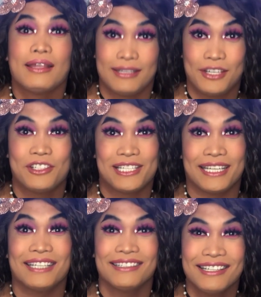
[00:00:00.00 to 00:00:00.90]

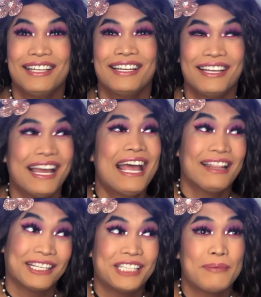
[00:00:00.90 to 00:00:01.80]
Guilty.
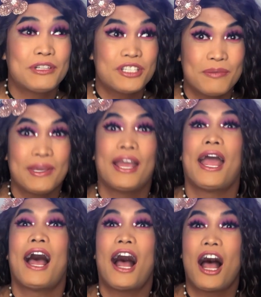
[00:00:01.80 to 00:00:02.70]
That's happened to
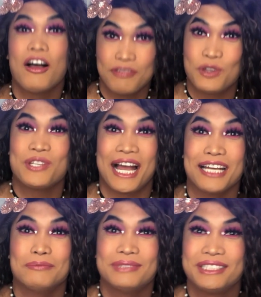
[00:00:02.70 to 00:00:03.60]
me a few
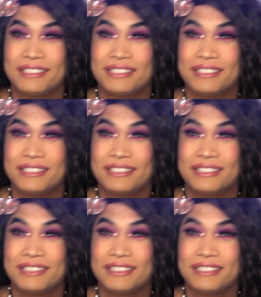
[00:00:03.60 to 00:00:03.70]
times.